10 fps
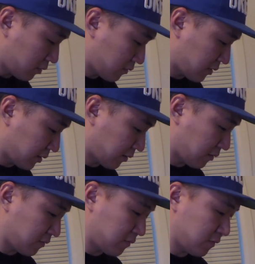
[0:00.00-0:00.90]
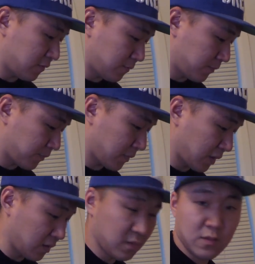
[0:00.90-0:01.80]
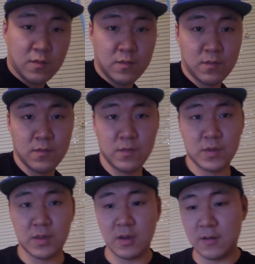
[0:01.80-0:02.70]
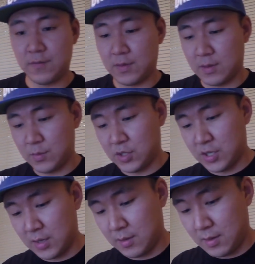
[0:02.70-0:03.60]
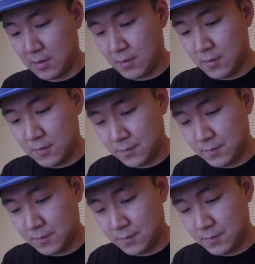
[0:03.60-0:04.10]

Alright, so start off with some jigs here.